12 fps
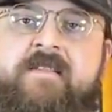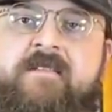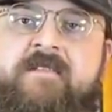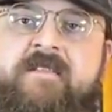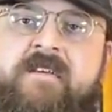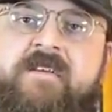
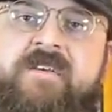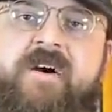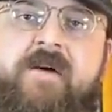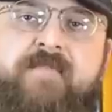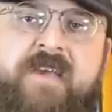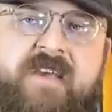there's a
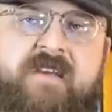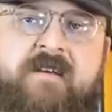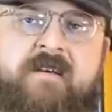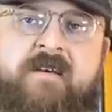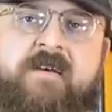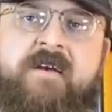
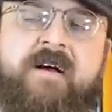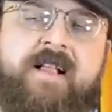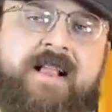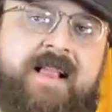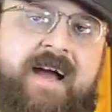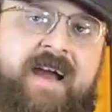gummy
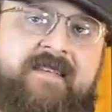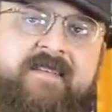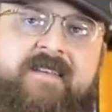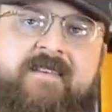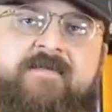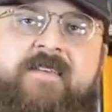
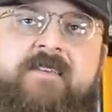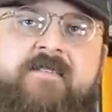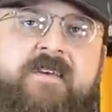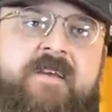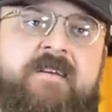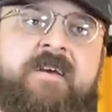elastic
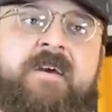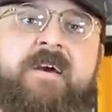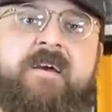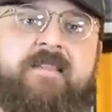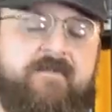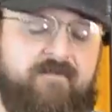feeling,
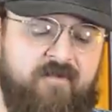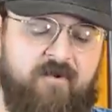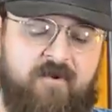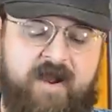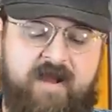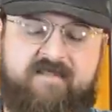and the
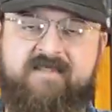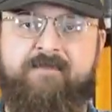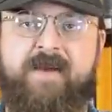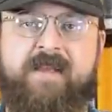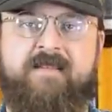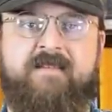more out of
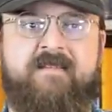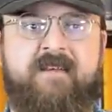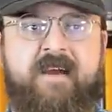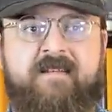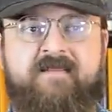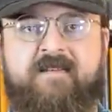spec this
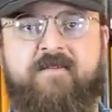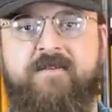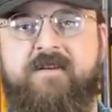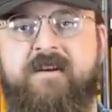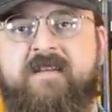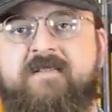gets, the
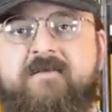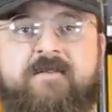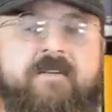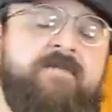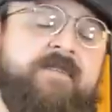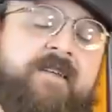older it gets, or
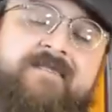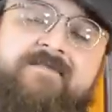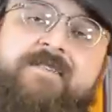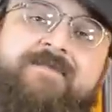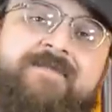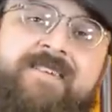if it gets
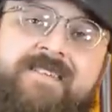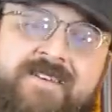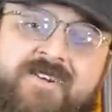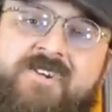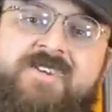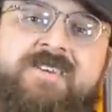
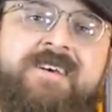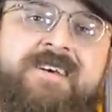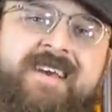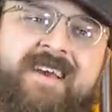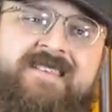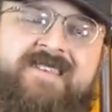refinished,
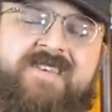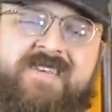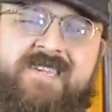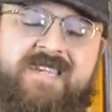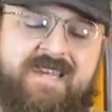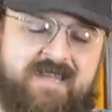it
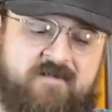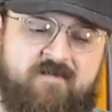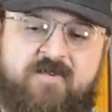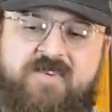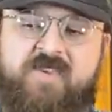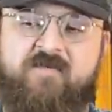just gets
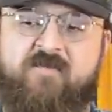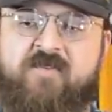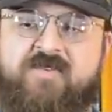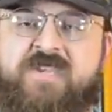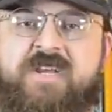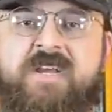worse and
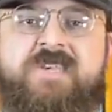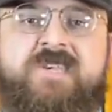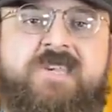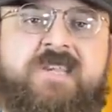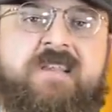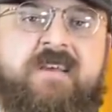worse to get a
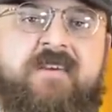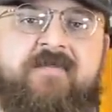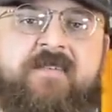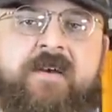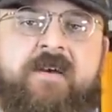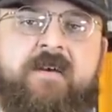
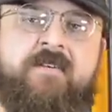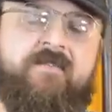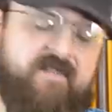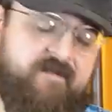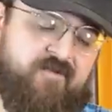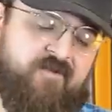stiff,
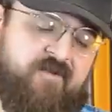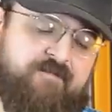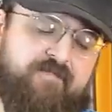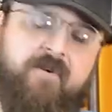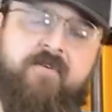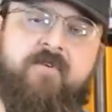
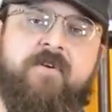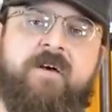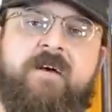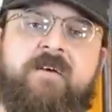smooth pull.